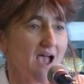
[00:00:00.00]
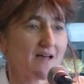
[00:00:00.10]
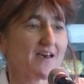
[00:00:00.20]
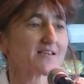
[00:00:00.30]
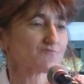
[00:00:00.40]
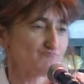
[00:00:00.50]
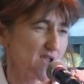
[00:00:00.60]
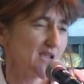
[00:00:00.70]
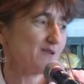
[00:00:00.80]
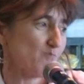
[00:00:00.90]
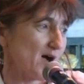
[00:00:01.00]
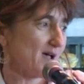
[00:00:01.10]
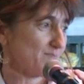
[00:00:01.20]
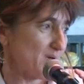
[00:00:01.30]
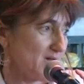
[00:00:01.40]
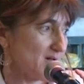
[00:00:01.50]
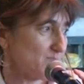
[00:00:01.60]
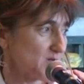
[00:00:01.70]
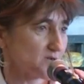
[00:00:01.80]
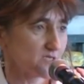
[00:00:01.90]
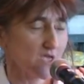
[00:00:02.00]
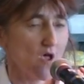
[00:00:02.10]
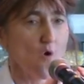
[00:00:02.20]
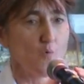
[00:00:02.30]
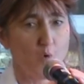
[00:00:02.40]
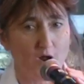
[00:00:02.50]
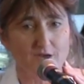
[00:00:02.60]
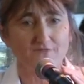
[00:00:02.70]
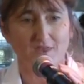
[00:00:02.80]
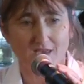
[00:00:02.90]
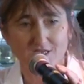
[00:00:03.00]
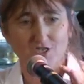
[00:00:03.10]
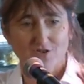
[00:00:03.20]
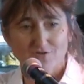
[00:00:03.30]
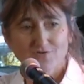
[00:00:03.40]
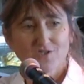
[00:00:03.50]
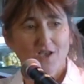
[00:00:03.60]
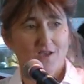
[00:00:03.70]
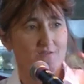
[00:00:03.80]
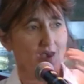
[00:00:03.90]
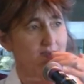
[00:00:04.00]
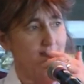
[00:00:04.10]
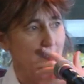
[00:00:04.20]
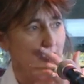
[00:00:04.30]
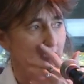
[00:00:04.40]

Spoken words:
And that's really why I'm here, because one of the issues that